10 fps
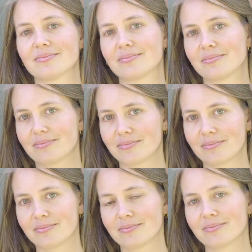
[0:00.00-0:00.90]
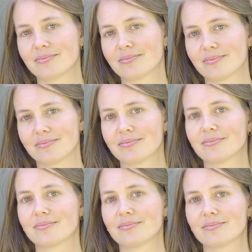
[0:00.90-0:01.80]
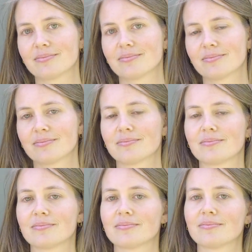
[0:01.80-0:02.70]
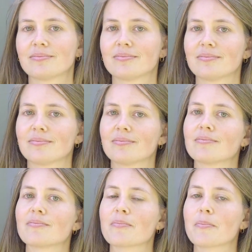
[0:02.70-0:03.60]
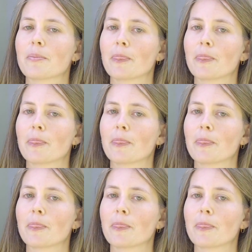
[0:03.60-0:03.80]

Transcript: This person isn't speaking.